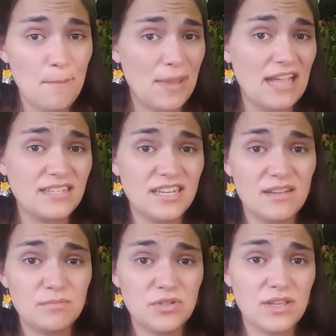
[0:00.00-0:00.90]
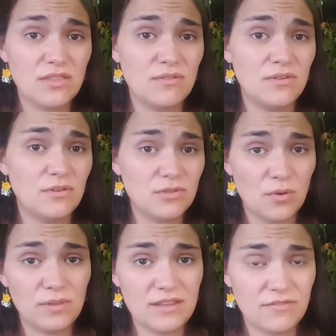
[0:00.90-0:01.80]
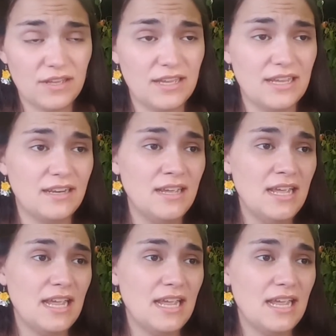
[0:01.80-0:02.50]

Packed it up, took it through, totally fine.